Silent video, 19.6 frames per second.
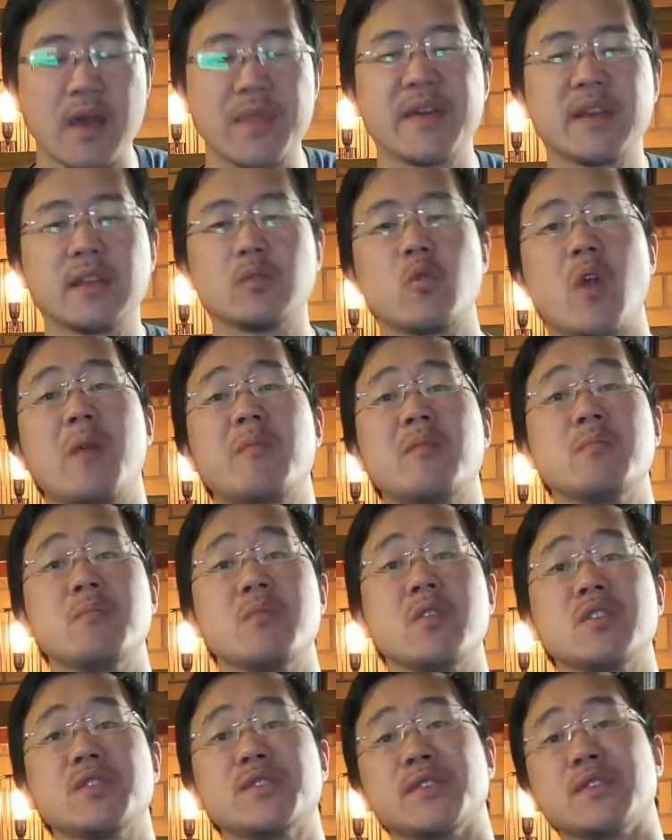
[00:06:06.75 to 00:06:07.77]
I think
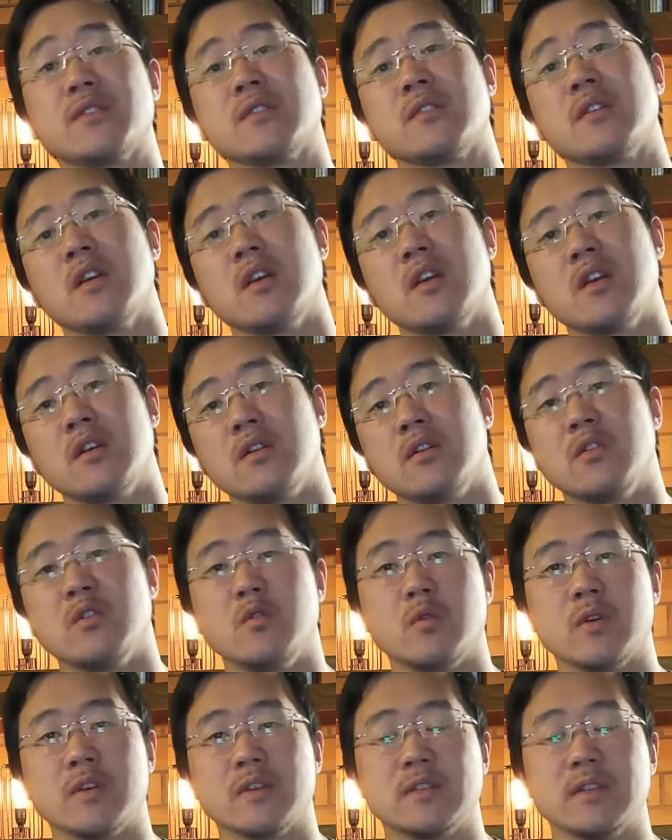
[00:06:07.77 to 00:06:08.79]
Robert Mercer,
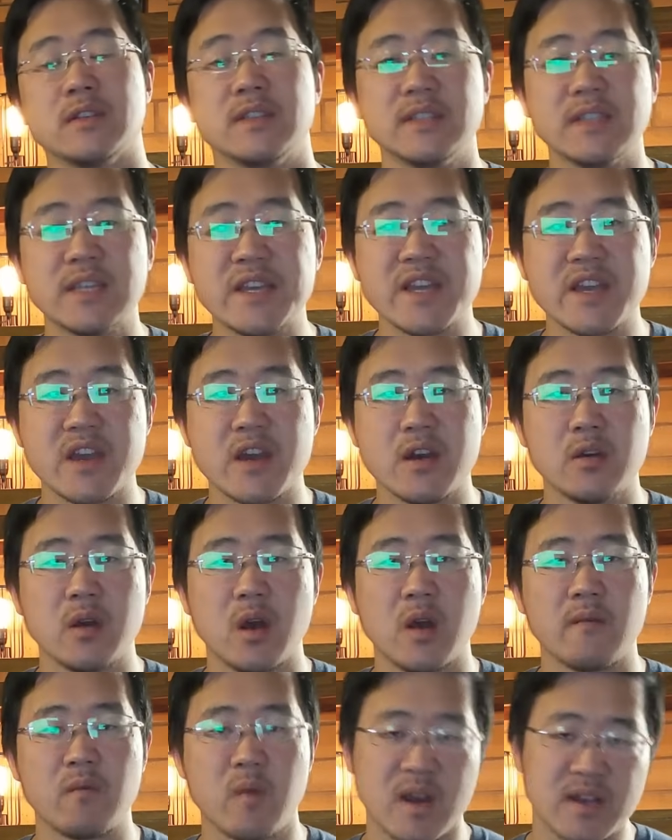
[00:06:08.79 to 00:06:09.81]
who was the
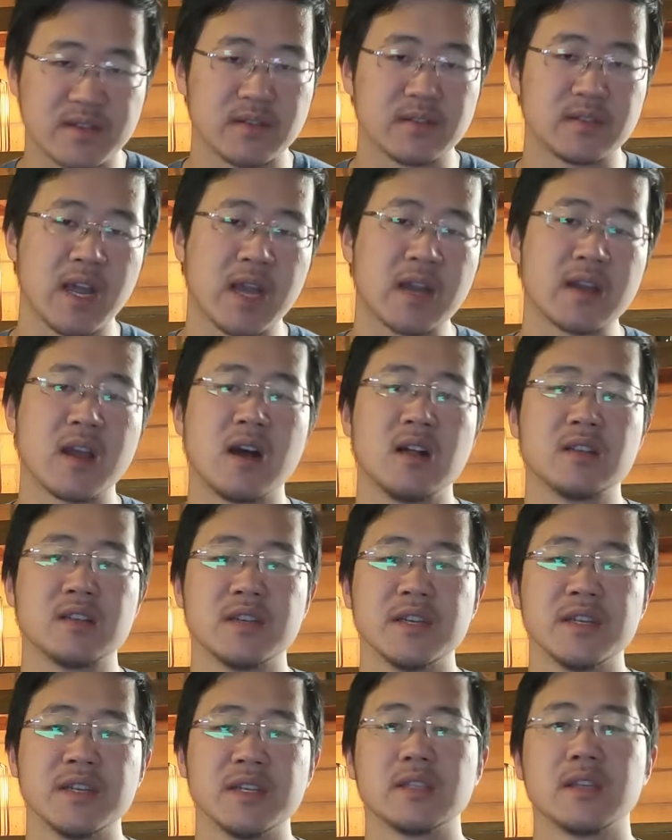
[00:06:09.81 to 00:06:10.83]
CEO of Renaissance
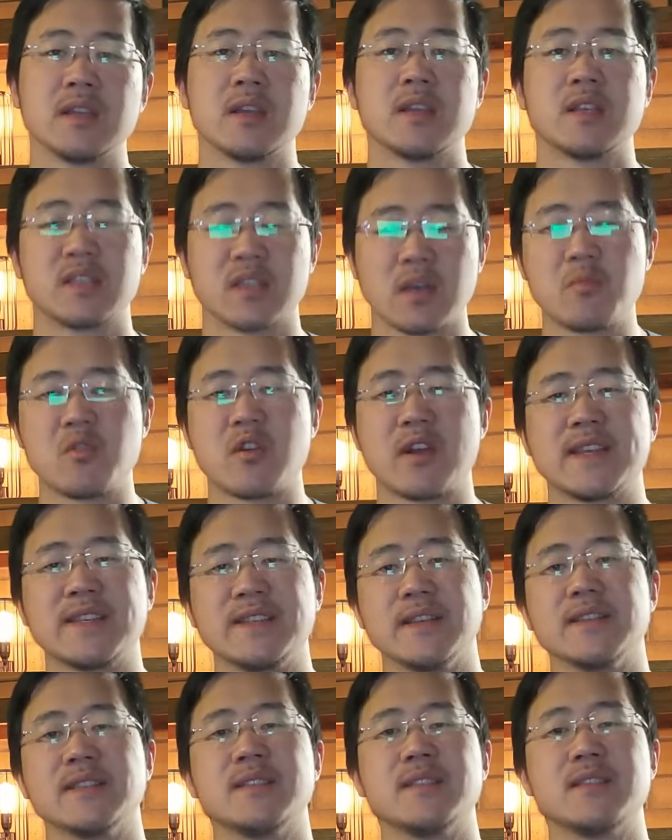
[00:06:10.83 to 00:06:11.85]
Technologies,
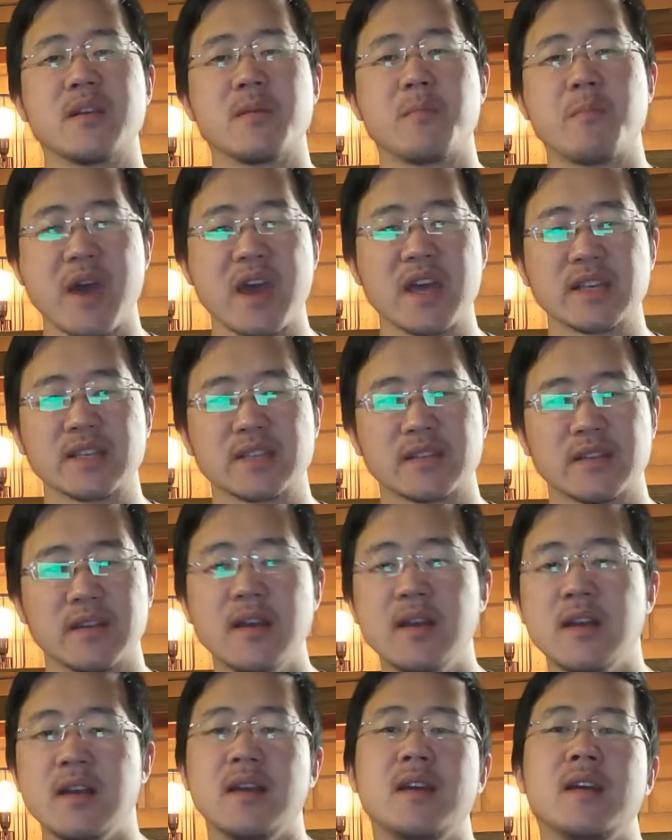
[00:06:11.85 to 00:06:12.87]
summarizes the best
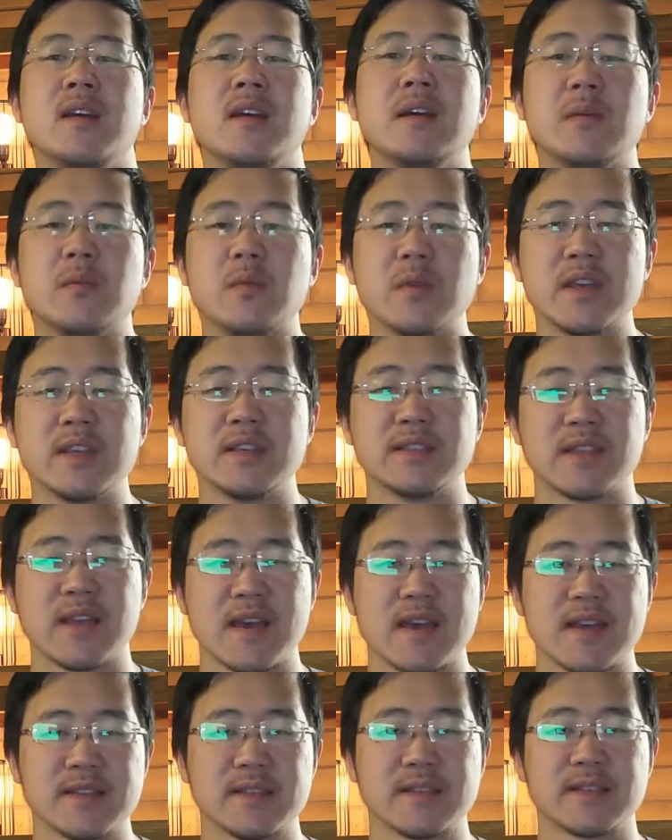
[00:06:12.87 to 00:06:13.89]
when he
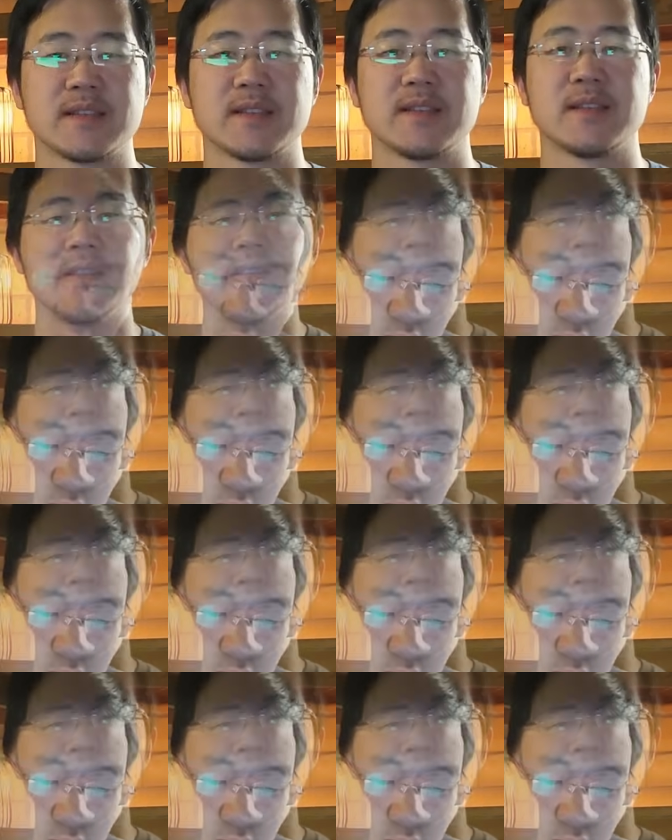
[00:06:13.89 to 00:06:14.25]
says,